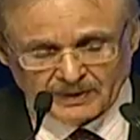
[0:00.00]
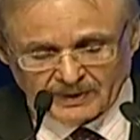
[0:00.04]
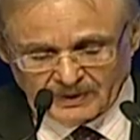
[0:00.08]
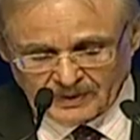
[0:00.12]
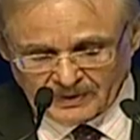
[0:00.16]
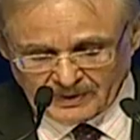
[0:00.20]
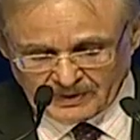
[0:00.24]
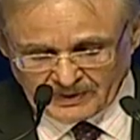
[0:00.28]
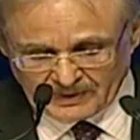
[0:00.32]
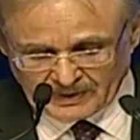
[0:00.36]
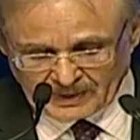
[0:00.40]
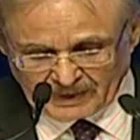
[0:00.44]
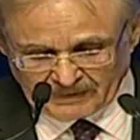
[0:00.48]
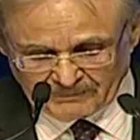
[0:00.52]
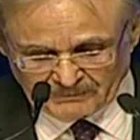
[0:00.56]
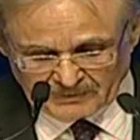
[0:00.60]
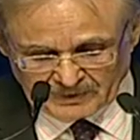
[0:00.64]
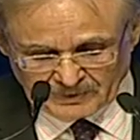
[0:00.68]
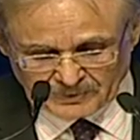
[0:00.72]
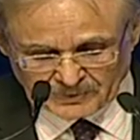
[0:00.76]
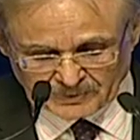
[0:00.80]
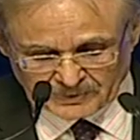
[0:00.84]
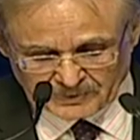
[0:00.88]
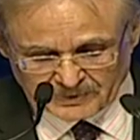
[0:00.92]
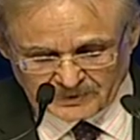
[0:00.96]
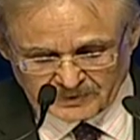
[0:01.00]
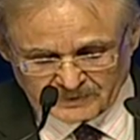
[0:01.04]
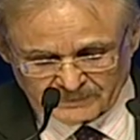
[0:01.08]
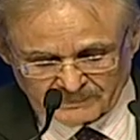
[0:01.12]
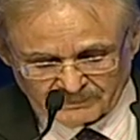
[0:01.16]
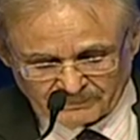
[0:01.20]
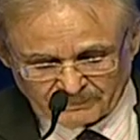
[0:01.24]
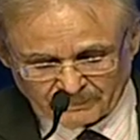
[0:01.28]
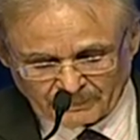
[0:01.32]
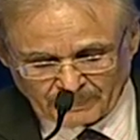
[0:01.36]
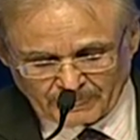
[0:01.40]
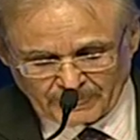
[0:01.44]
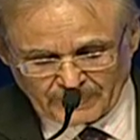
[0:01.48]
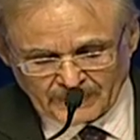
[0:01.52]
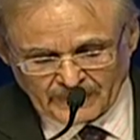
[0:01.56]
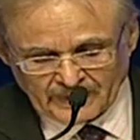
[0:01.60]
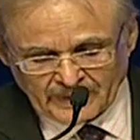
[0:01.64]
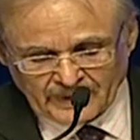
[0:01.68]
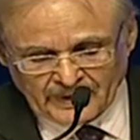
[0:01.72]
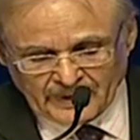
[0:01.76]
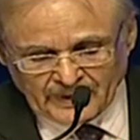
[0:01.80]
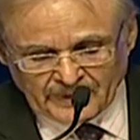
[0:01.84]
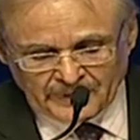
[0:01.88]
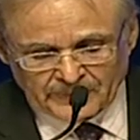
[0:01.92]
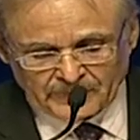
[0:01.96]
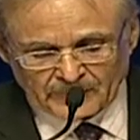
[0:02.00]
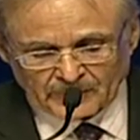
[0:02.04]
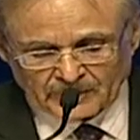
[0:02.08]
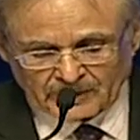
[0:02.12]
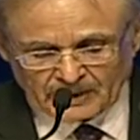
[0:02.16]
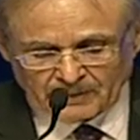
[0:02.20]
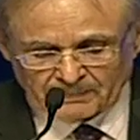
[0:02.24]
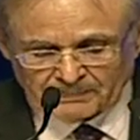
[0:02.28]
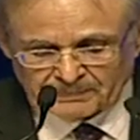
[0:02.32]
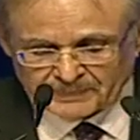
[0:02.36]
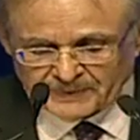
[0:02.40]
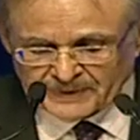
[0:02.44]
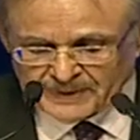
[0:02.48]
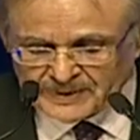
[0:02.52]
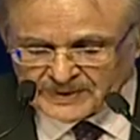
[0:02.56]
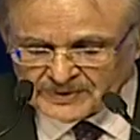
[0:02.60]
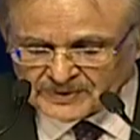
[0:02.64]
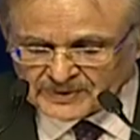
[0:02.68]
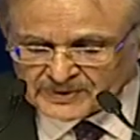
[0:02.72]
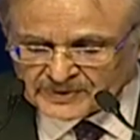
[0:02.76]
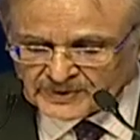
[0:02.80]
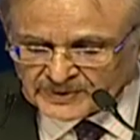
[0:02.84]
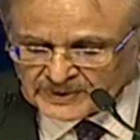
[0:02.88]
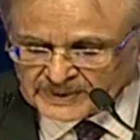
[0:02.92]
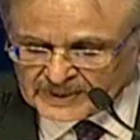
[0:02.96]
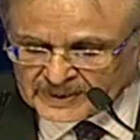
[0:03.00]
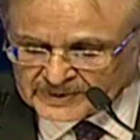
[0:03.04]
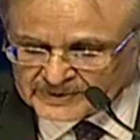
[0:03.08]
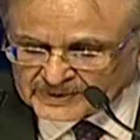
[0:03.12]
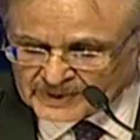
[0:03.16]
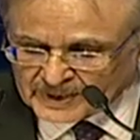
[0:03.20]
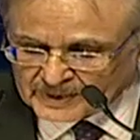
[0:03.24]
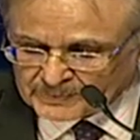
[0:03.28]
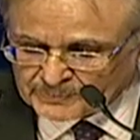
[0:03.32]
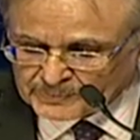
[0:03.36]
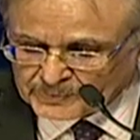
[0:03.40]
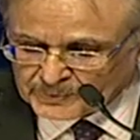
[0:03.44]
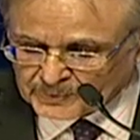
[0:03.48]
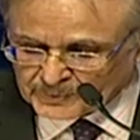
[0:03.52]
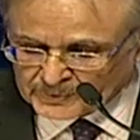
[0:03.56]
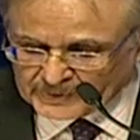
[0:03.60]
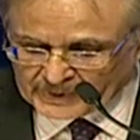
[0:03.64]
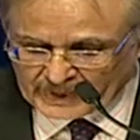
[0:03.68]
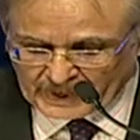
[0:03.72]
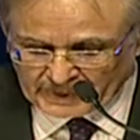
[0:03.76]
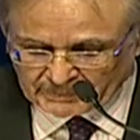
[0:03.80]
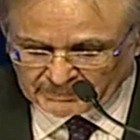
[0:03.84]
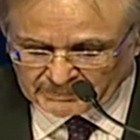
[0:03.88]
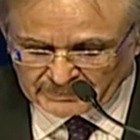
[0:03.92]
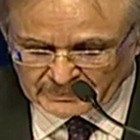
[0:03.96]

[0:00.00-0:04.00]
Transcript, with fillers: livelihoods. Your company's CSR program